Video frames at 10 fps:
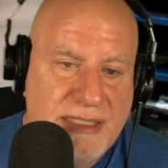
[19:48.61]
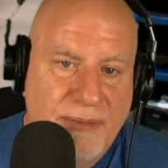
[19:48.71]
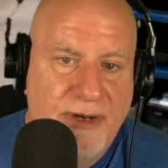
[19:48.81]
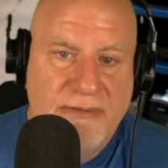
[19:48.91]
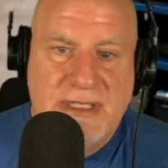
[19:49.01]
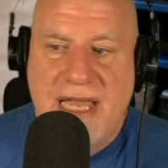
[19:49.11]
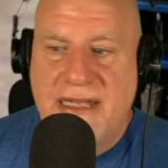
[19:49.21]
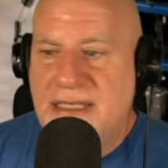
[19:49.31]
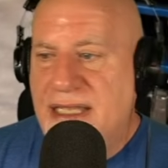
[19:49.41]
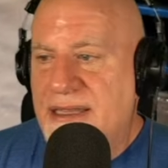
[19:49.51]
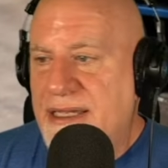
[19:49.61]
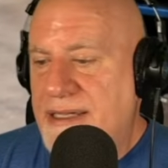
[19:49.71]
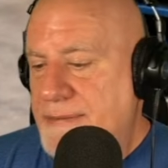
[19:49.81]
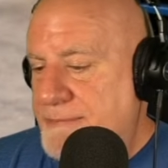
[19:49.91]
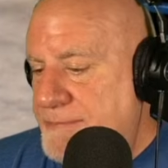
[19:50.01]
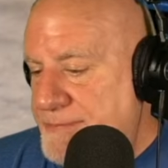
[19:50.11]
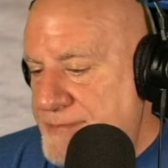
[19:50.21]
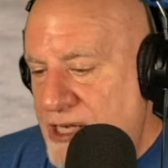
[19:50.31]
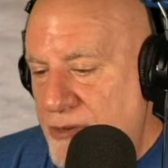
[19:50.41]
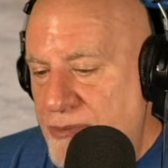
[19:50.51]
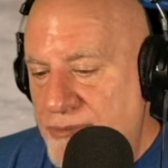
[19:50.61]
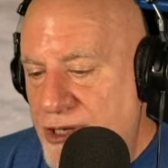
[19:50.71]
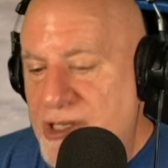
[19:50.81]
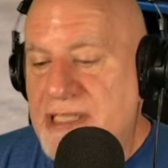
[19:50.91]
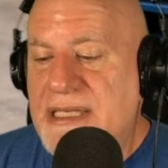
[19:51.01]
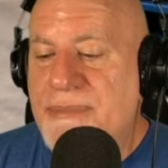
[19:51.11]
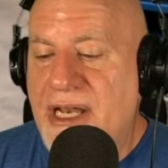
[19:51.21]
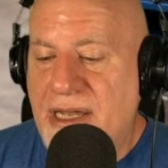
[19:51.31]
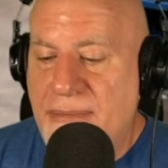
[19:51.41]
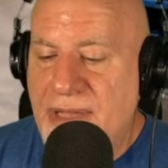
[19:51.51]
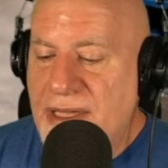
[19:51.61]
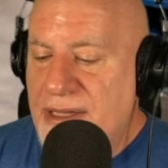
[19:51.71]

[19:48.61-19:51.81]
Someone was accidentally, hooking something up.